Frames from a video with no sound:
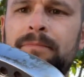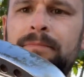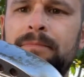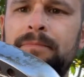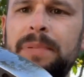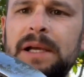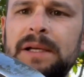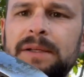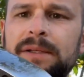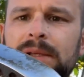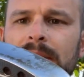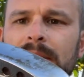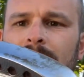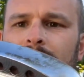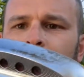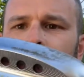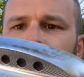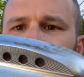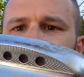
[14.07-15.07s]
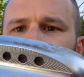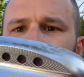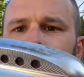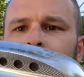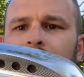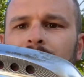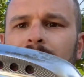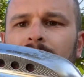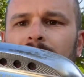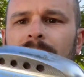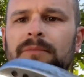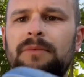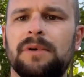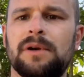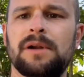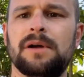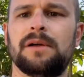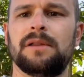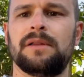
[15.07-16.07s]
back of the club
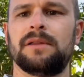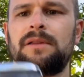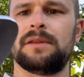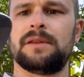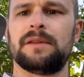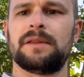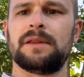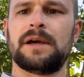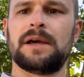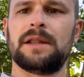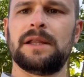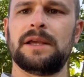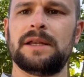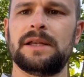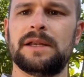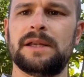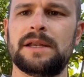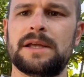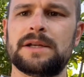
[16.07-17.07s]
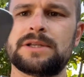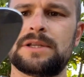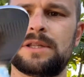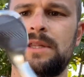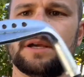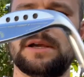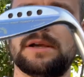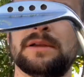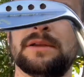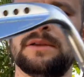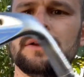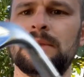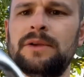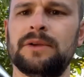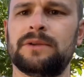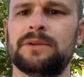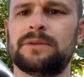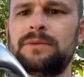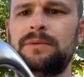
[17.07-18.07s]
rather than that leading edge there.
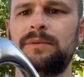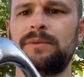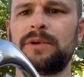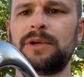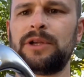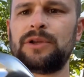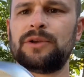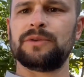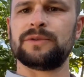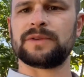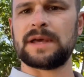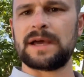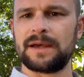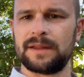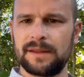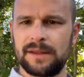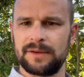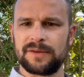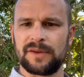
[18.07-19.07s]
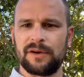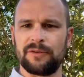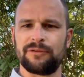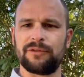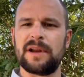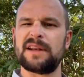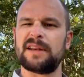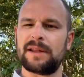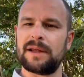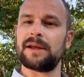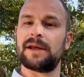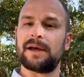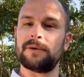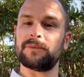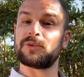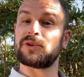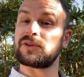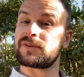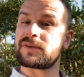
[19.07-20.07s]
So we want to use that, and that's our friend that
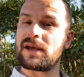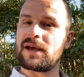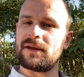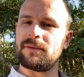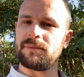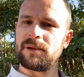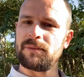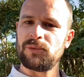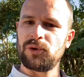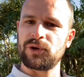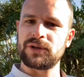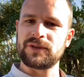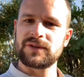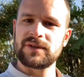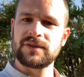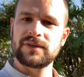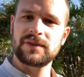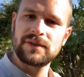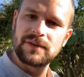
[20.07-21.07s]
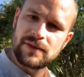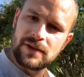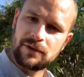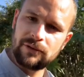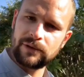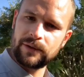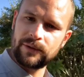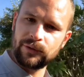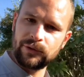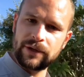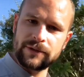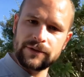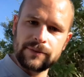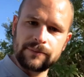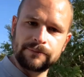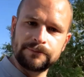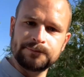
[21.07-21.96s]
helps us get a bit more consistency around the greens.